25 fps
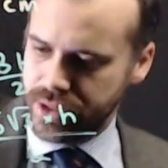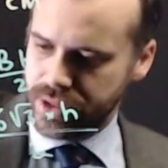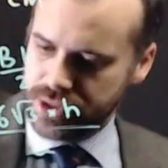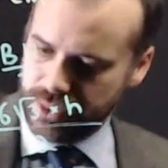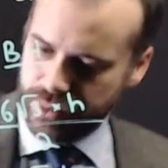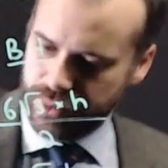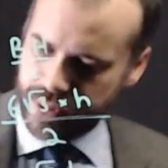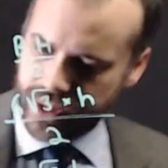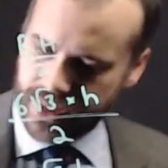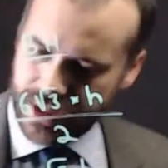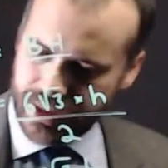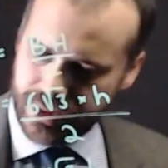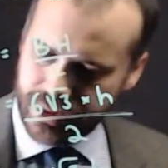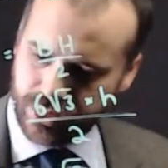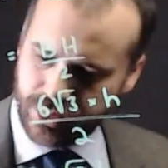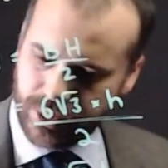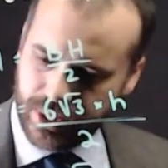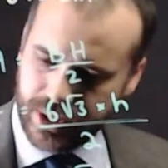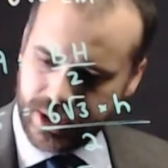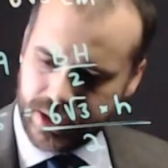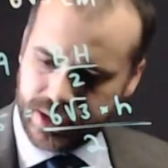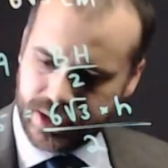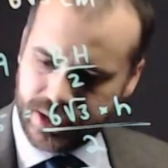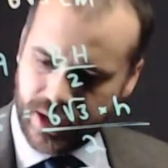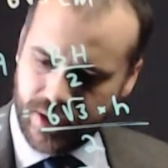So we get
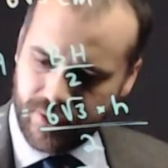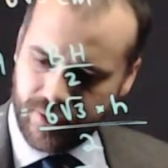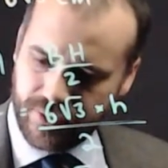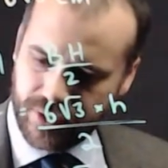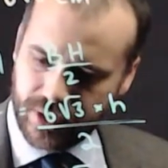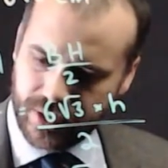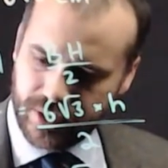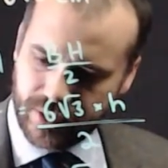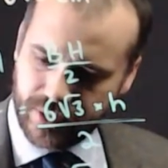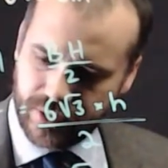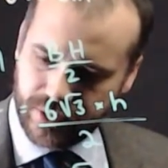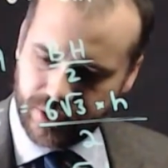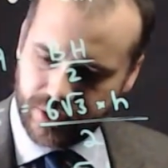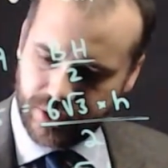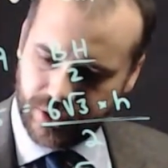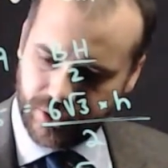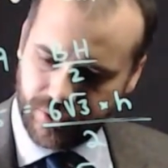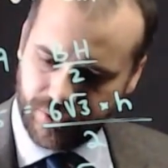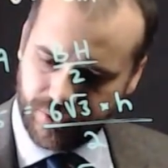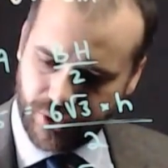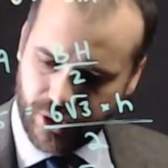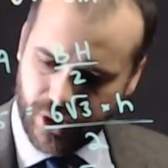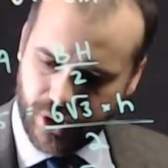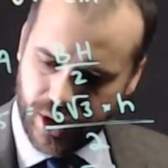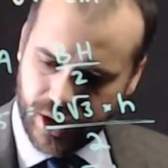27
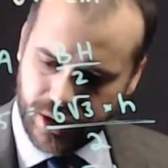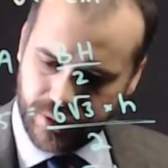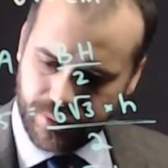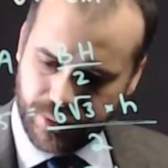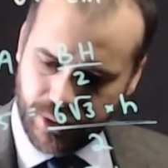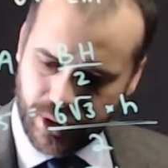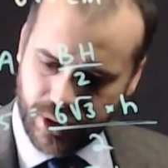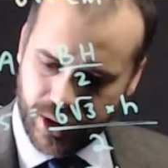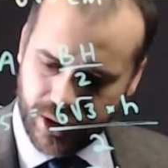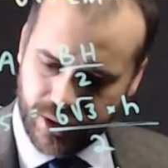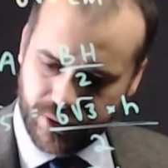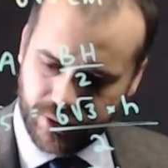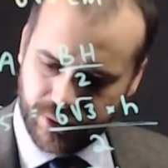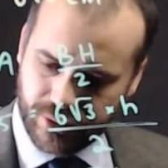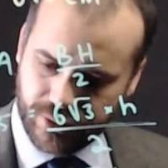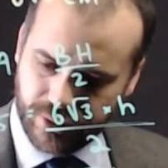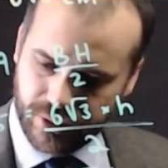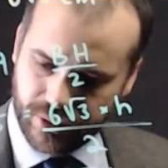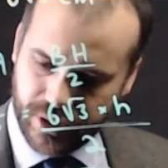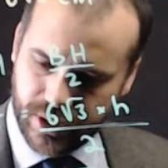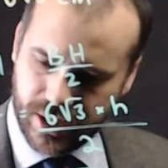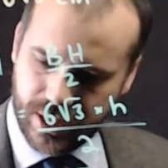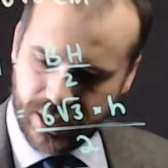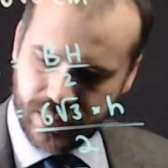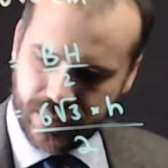divided by
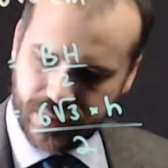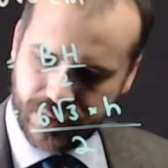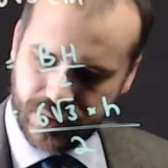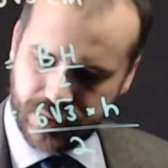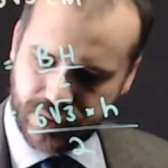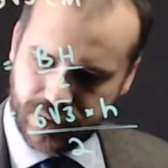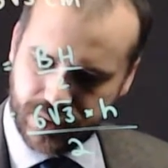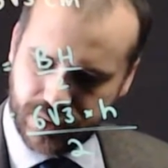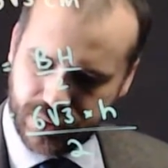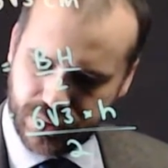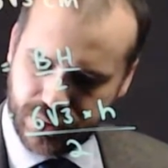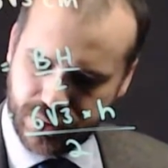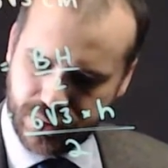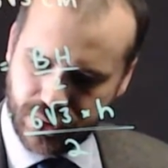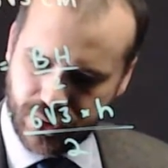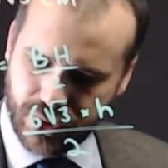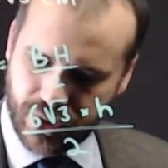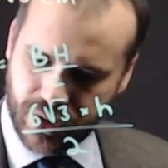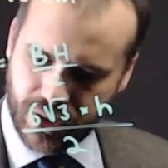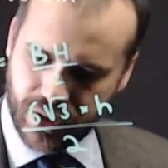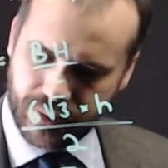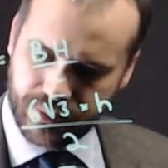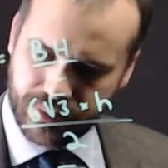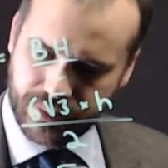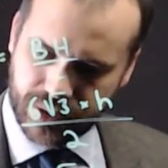3
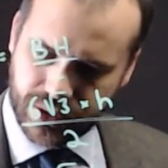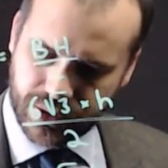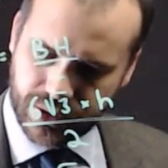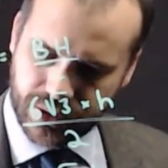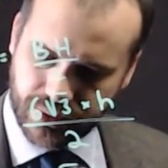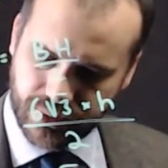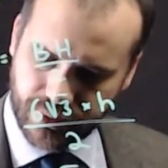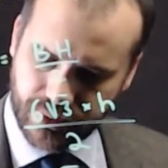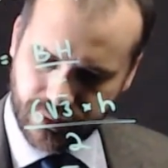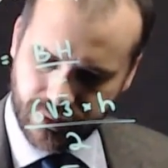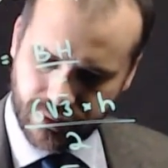times